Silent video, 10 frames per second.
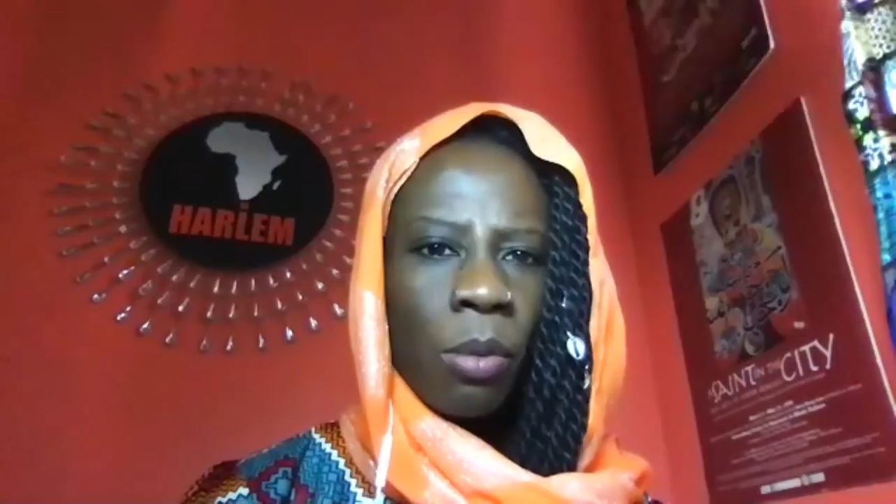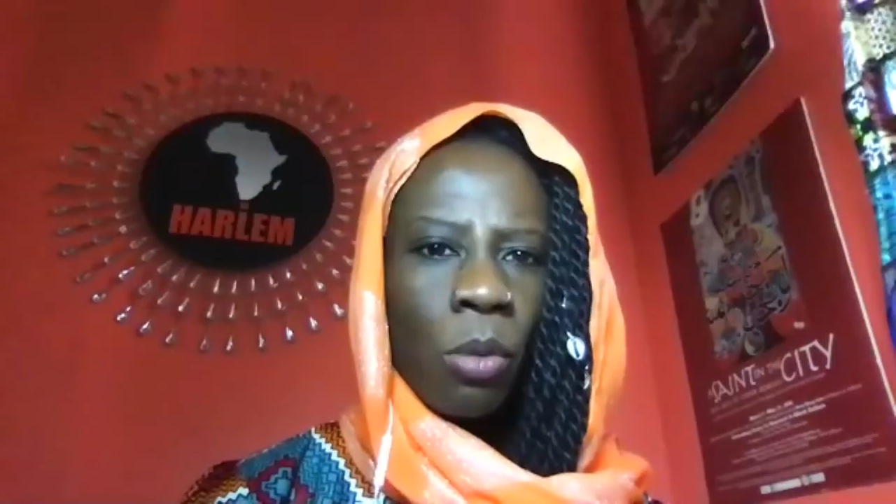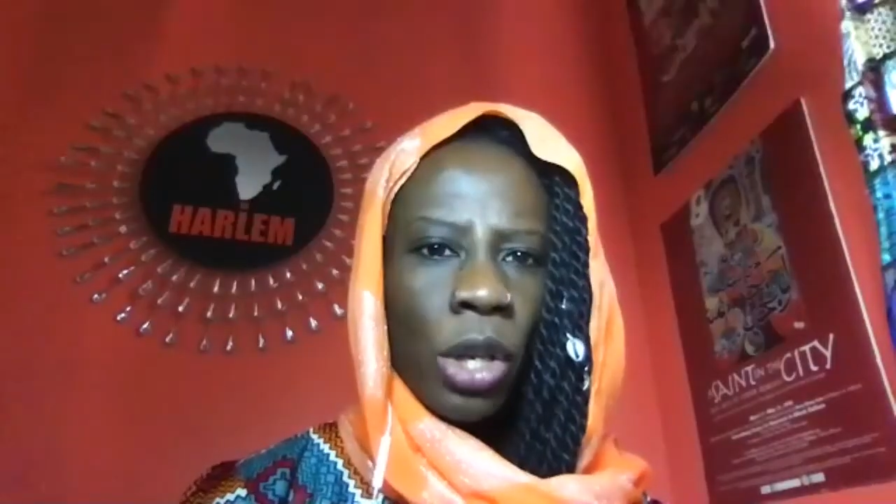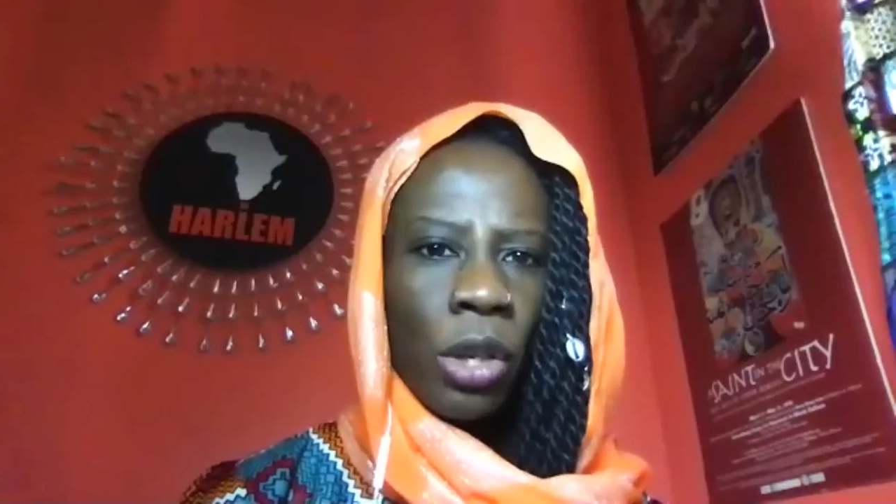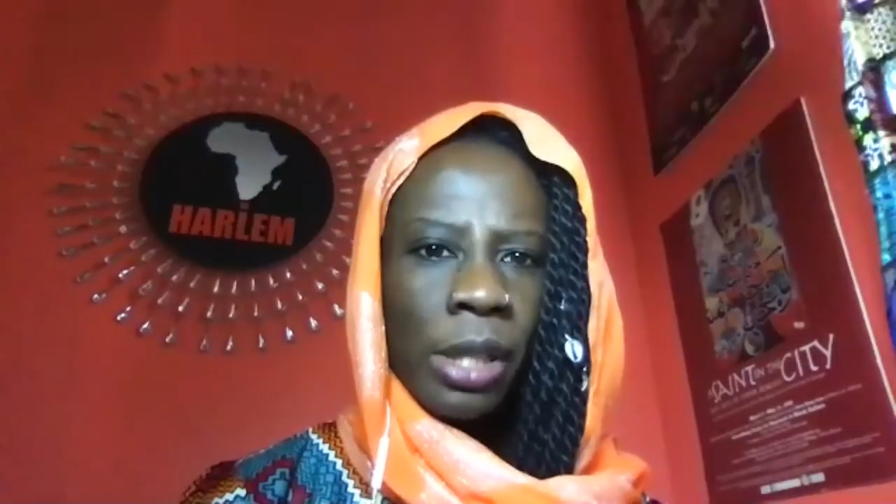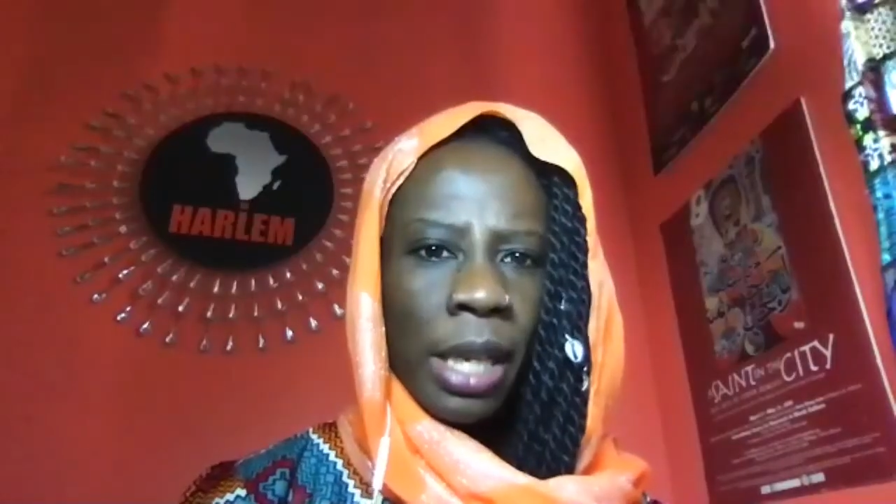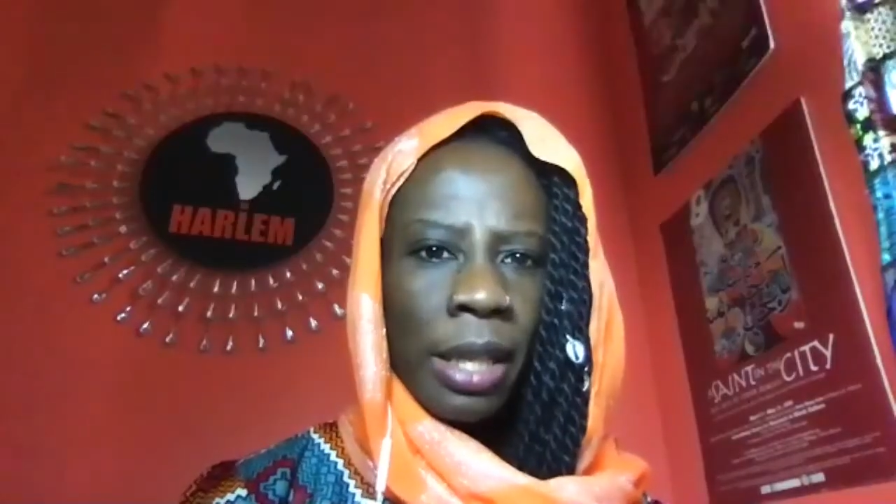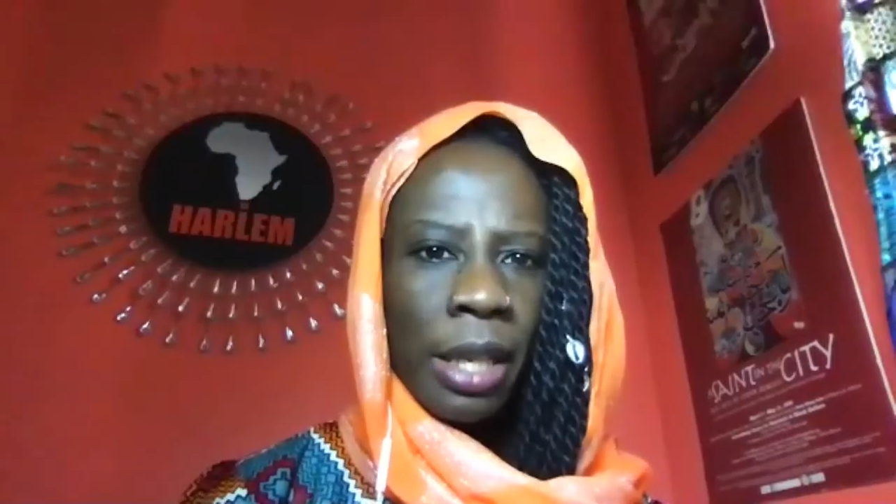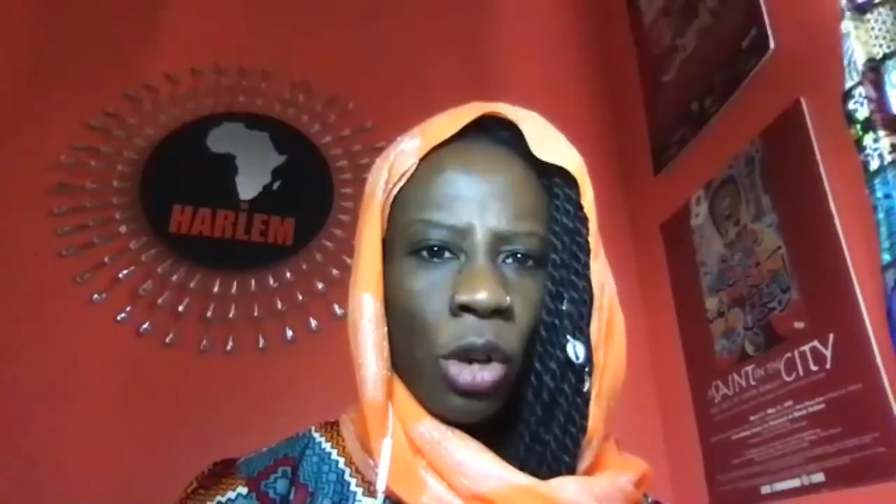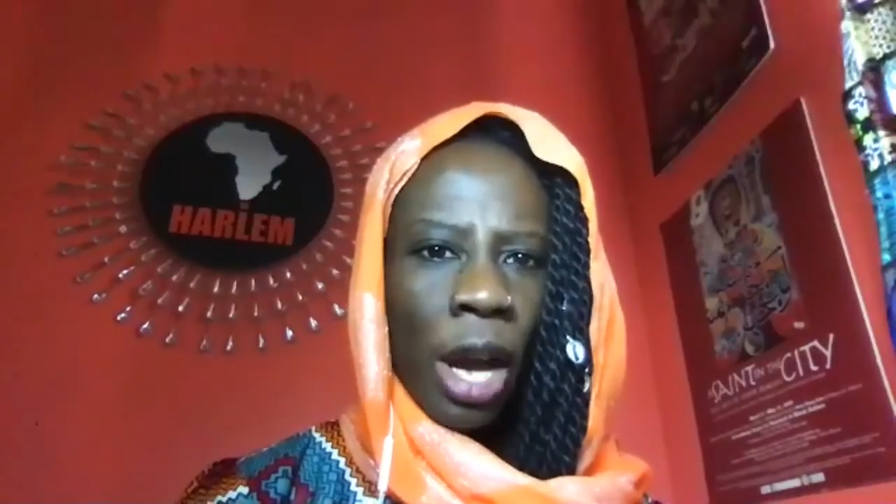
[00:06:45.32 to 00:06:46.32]
way you said
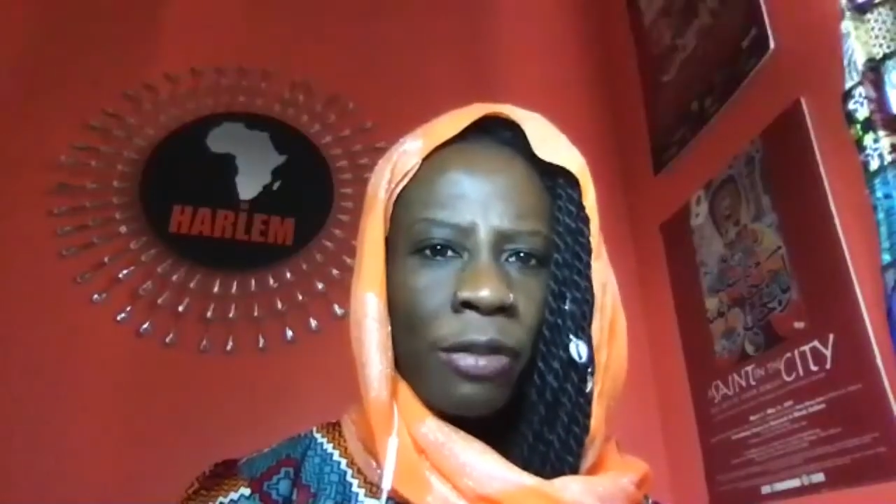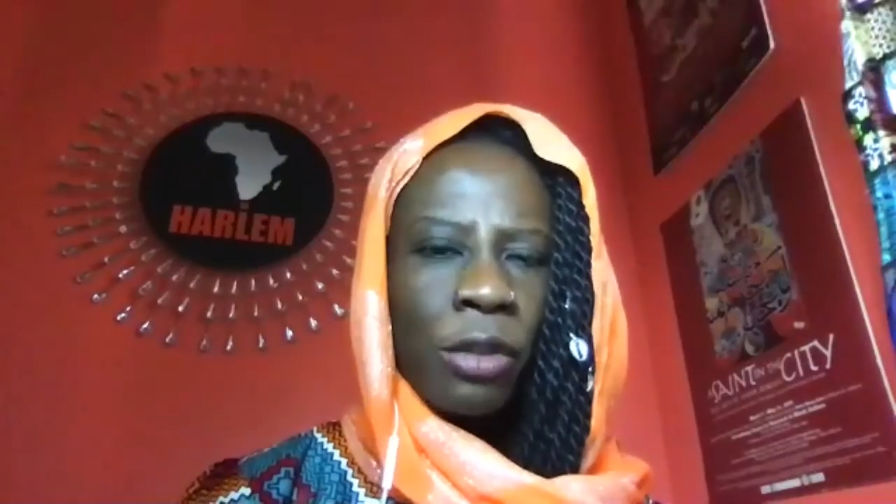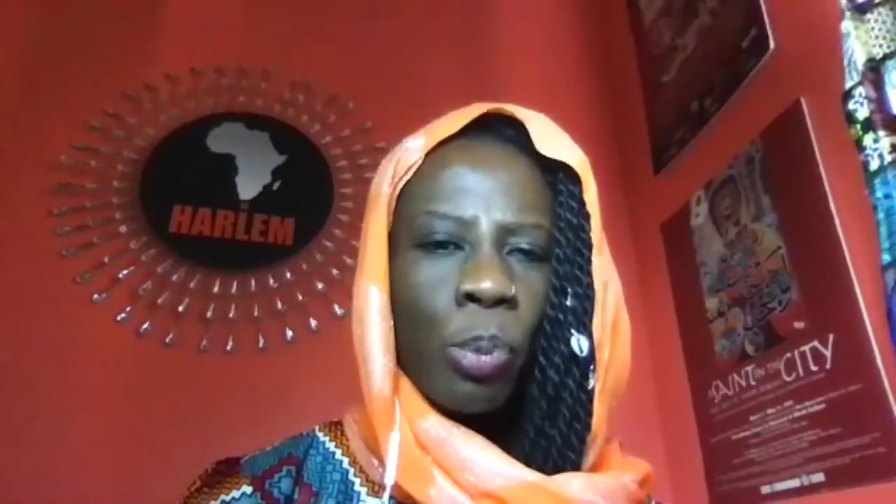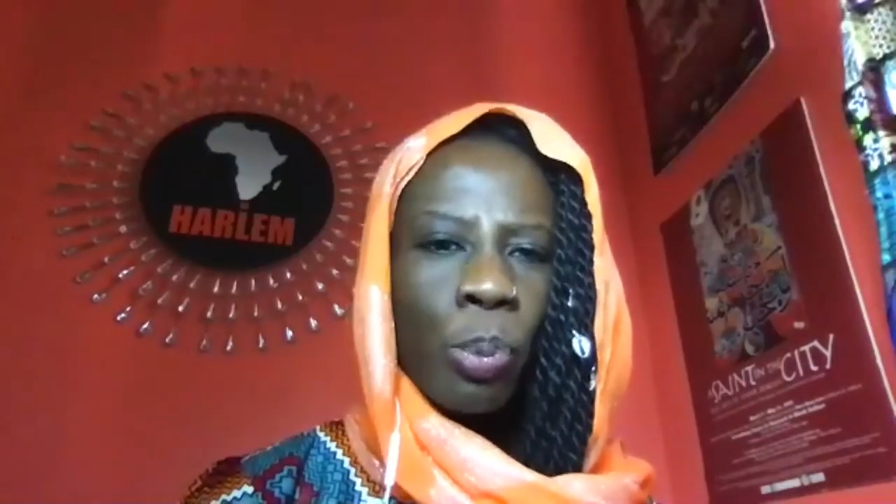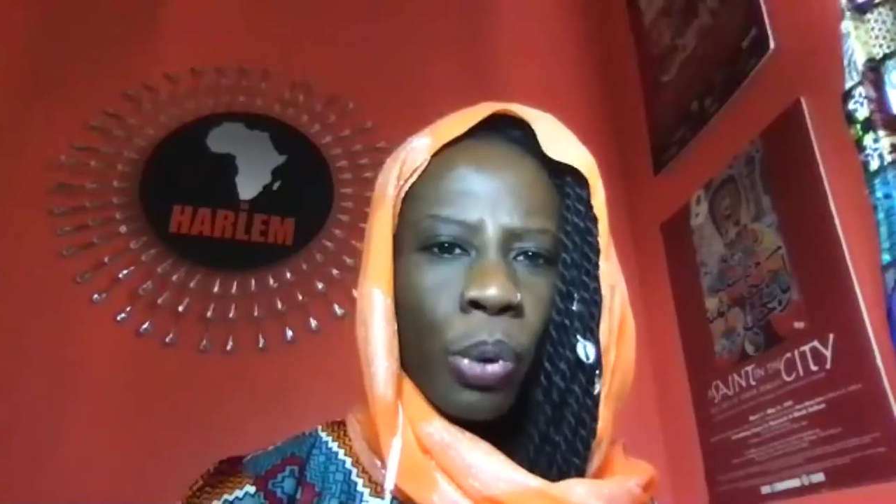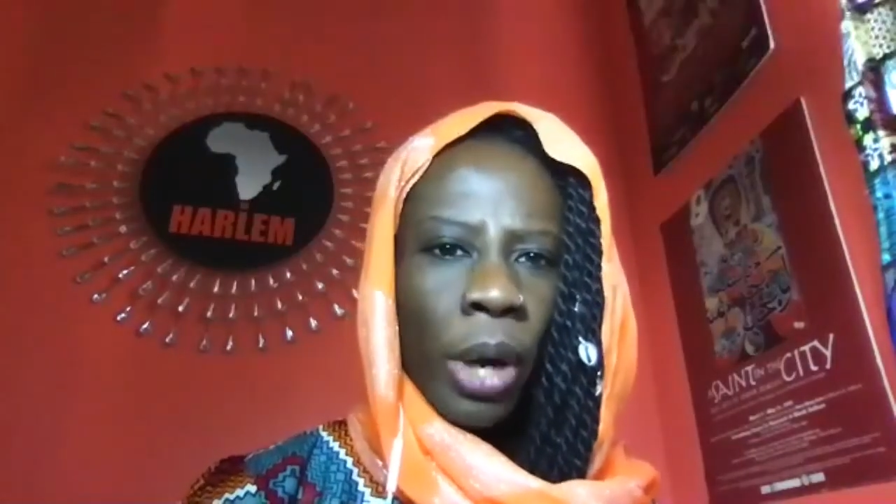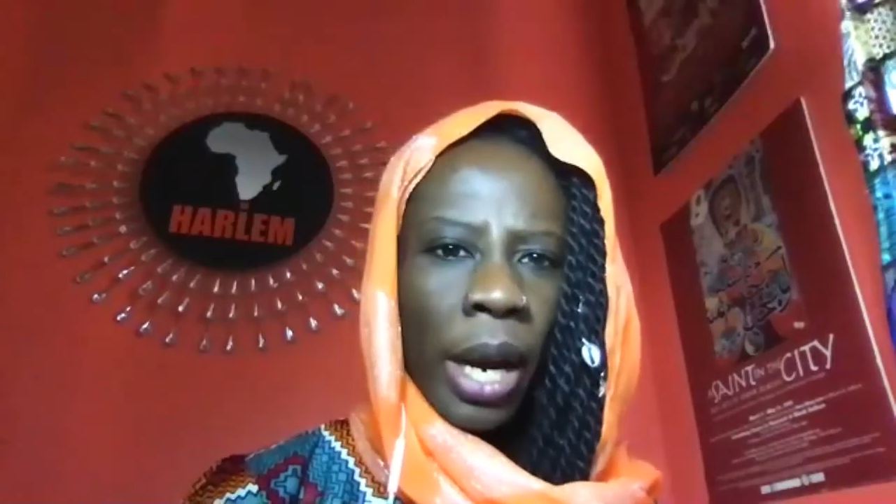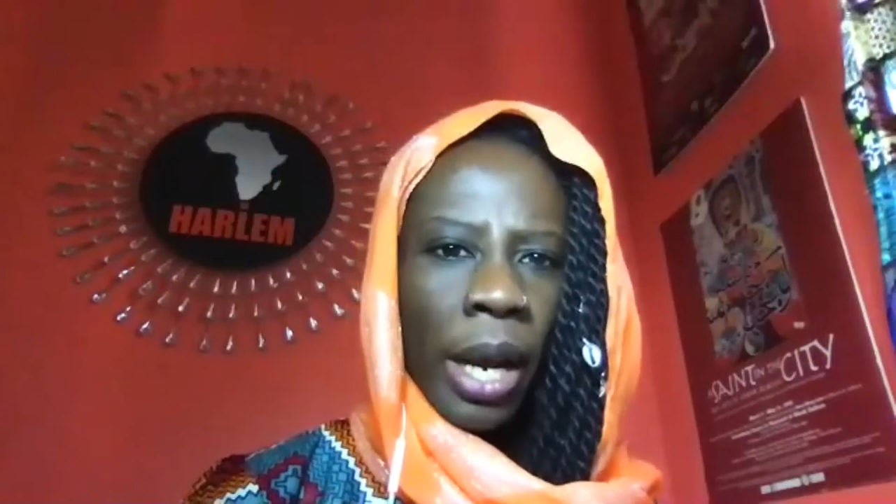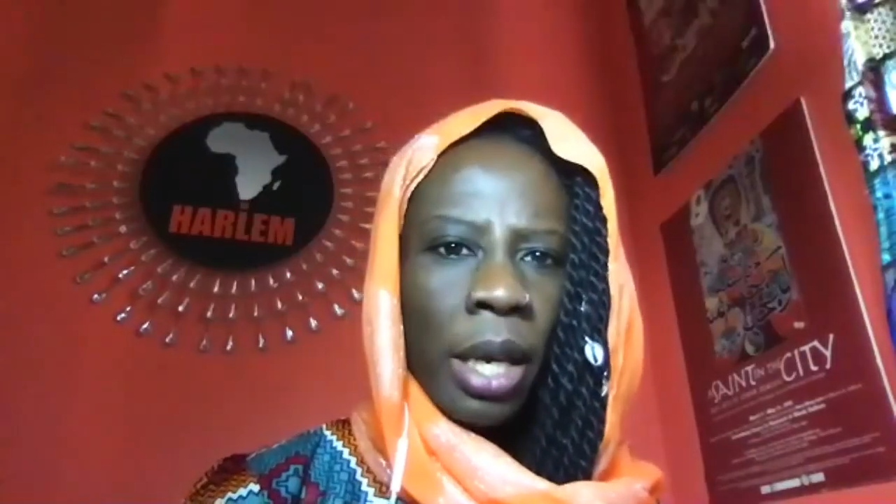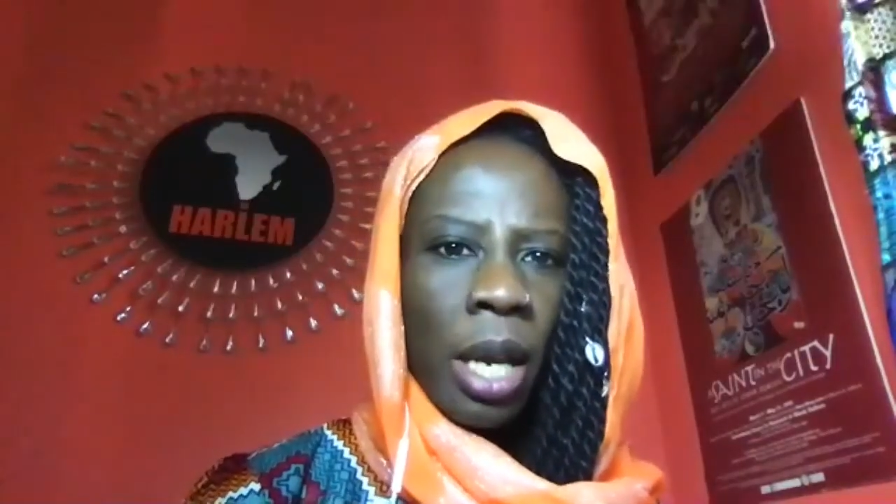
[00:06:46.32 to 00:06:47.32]
that you have to
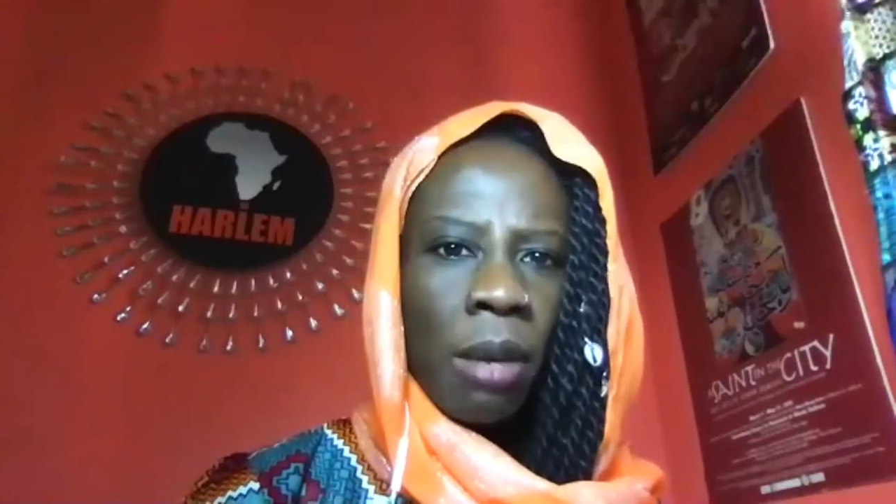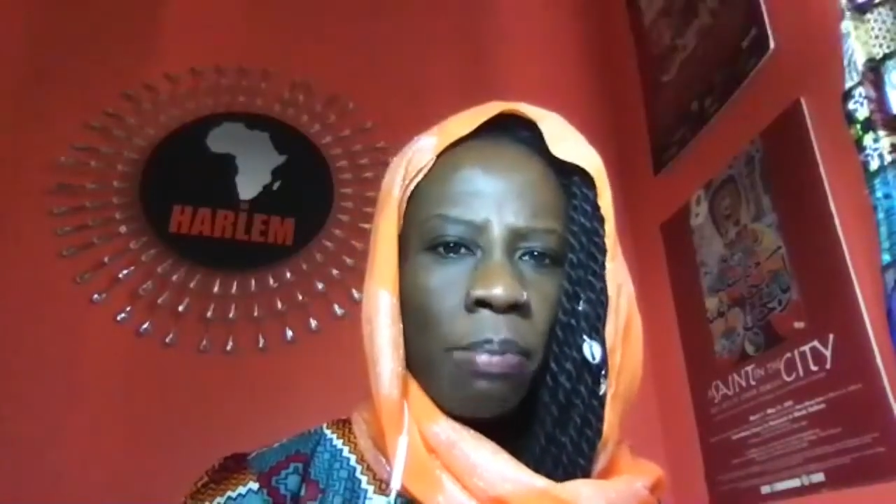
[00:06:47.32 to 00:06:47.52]
pray